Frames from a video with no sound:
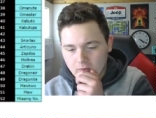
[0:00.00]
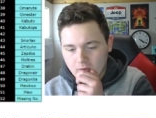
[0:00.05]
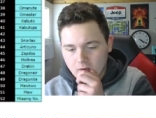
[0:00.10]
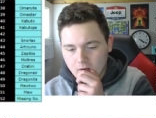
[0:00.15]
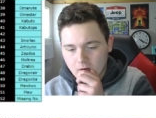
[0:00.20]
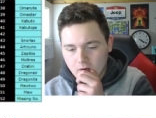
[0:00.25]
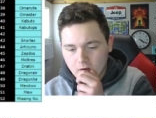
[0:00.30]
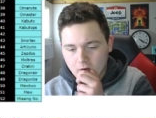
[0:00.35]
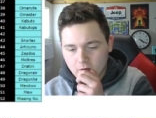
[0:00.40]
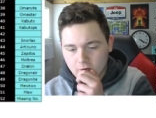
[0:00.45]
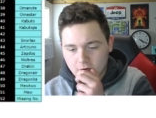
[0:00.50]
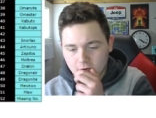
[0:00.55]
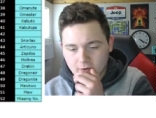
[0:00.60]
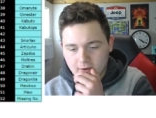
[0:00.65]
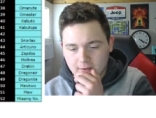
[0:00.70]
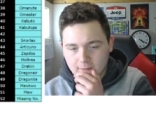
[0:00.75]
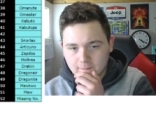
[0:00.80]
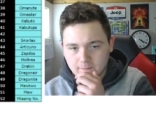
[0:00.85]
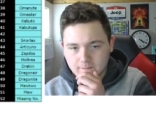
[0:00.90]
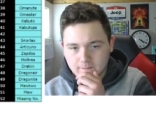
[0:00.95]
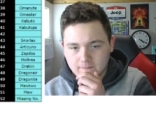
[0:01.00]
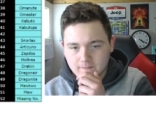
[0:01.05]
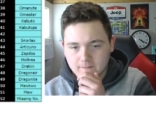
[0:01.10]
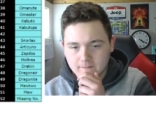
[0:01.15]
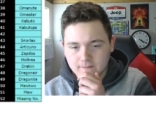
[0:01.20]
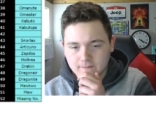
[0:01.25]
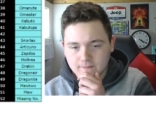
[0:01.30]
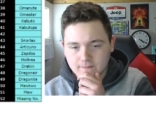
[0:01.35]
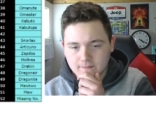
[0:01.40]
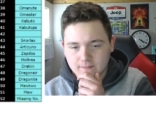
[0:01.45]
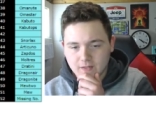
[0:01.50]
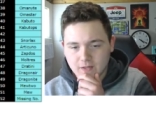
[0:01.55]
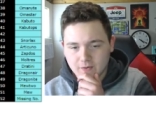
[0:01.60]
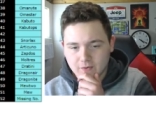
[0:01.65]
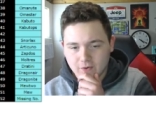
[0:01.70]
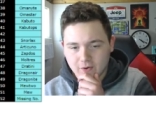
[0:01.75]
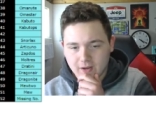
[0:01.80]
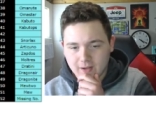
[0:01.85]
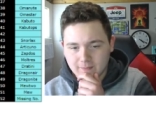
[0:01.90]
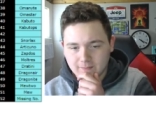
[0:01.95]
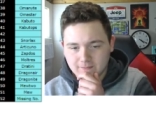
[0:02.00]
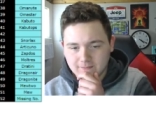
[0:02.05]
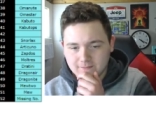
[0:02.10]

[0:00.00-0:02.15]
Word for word: Oh, crap. Oh, crap.